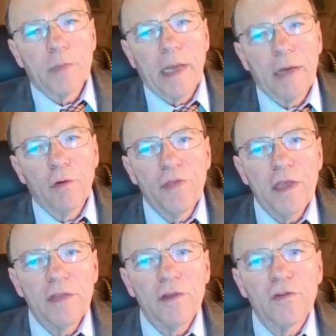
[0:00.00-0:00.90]
I don't
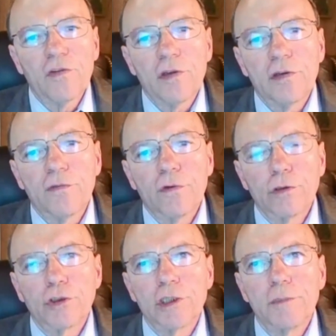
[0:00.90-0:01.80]
think this is a
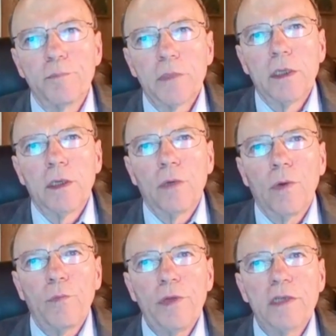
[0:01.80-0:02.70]
diversion.
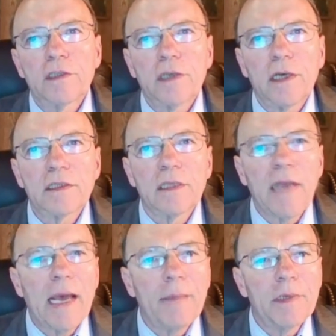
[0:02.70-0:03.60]
When we discussed
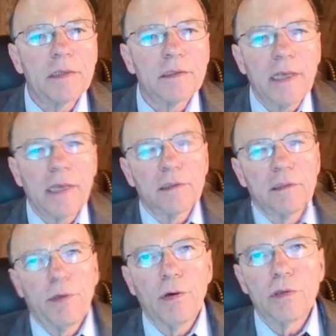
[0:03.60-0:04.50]
Leibniz as
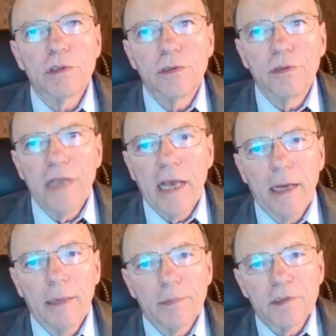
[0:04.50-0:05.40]
opposed to the
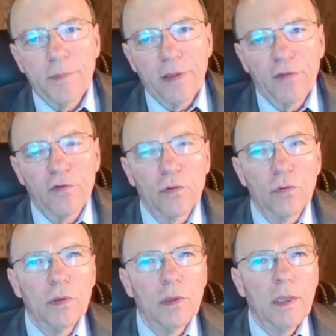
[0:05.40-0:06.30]
Adam Smith
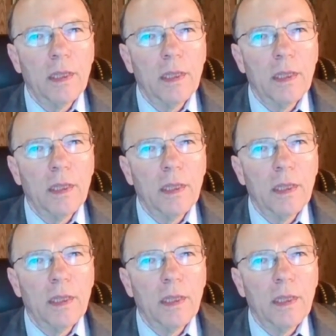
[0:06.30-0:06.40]
school,